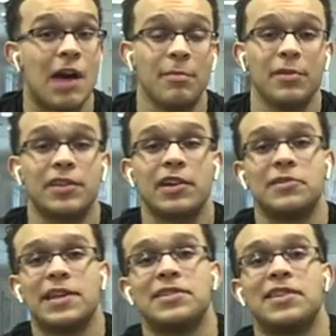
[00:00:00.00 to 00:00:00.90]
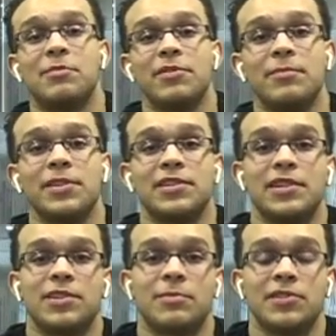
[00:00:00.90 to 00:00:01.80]
birthday goes out to Kimberly
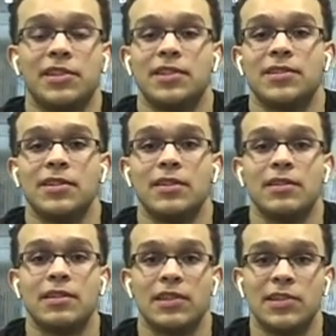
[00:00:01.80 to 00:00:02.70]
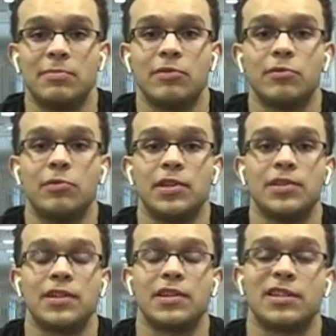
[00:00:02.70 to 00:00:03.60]
Martinez Martinez, Lisbeth
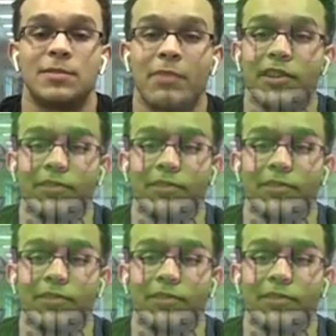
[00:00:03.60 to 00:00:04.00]
Ruiz, and a special